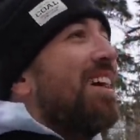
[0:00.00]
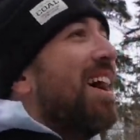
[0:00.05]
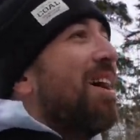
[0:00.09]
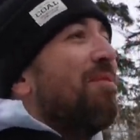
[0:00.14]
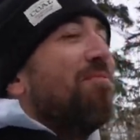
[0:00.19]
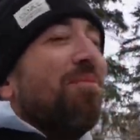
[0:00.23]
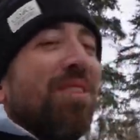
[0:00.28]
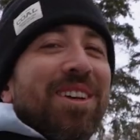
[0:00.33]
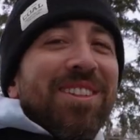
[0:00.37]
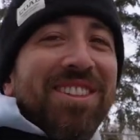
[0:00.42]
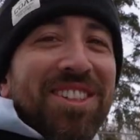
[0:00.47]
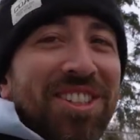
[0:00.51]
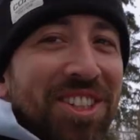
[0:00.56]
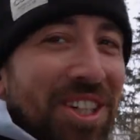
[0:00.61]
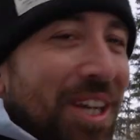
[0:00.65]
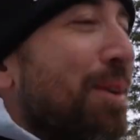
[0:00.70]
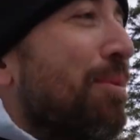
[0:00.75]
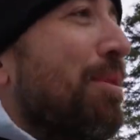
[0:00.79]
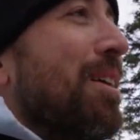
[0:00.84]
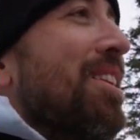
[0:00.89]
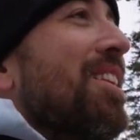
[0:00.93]
I'm
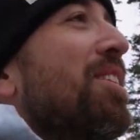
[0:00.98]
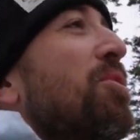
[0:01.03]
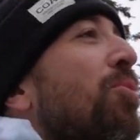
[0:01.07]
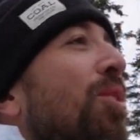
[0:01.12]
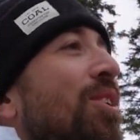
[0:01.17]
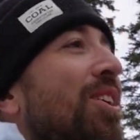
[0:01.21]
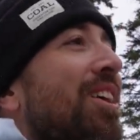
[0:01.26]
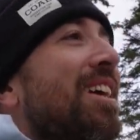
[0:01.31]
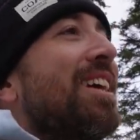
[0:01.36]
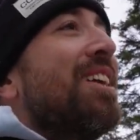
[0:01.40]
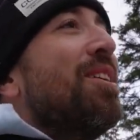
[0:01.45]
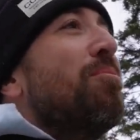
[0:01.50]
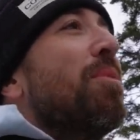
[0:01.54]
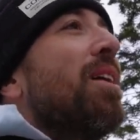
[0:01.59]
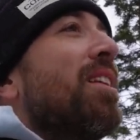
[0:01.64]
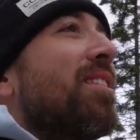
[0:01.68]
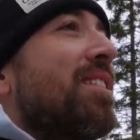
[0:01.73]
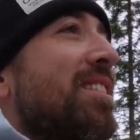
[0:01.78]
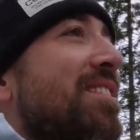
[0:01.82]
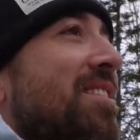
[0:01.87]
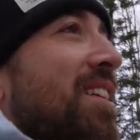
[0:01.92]
legitimately worried
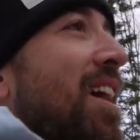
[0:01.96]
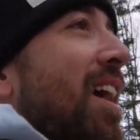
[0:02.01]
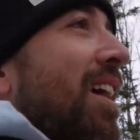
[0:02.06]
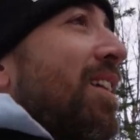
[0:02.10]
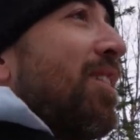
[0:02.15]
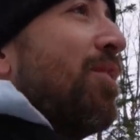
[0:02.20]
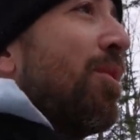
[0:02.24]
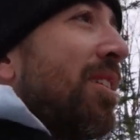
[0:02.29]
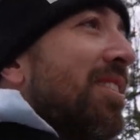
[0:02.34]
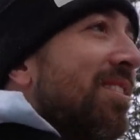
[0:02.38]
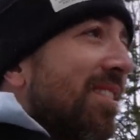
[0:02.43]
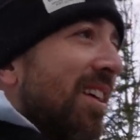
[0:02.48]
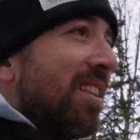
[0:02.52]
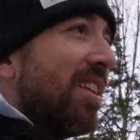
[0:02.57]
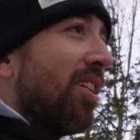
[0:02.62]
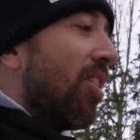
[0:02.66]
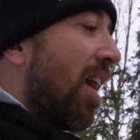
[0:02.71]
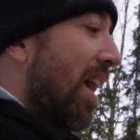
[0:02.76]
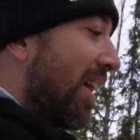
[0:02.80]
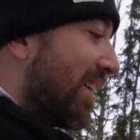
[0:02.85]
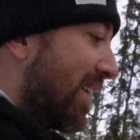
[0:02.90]
about these coyotes and
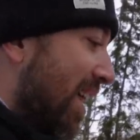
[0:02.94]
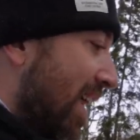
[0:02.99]
their eye